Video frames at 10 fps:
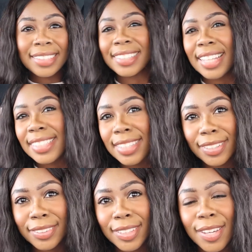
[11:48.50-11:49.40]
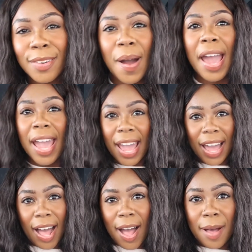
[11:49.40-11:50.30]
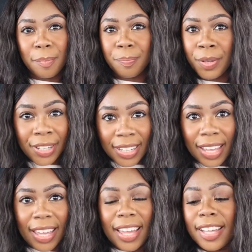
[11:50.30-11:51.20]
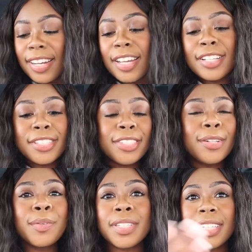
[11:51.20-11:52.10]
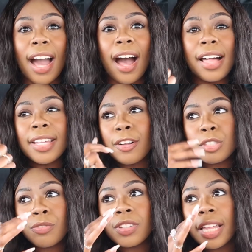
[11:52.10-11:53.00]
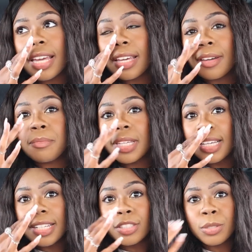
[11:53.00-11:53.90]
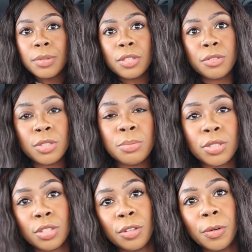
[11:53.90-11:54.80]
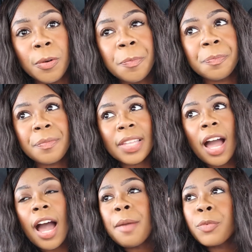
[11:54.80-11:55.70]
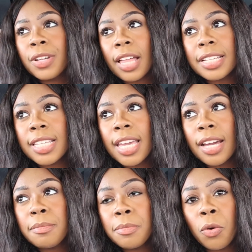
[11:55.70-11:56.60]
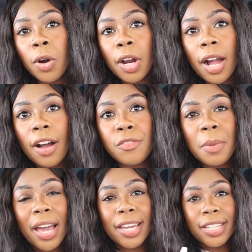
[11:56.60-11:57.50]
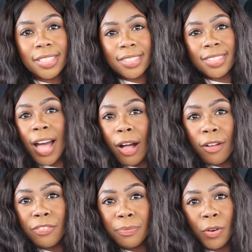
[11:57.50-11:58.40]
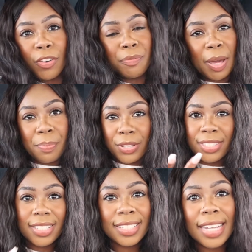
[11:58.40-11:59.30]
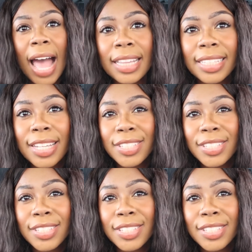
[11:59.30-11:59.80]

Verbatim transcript: Like that's literally who I am." Period. So, yeah, and I also feel like me doing YouTube too I'm realizing more of myself, more of my personality,